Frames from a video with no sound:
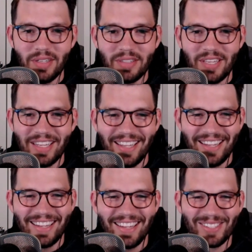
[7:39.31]

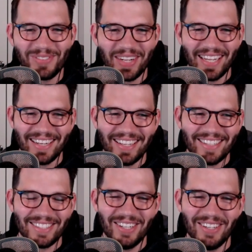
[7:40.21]
It's fine.
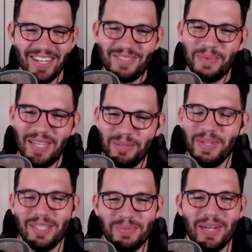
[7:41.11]
So it's a
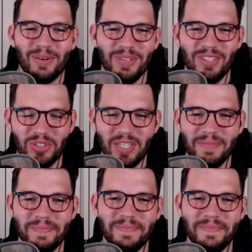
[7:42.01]
blast, man. I really enjoy it.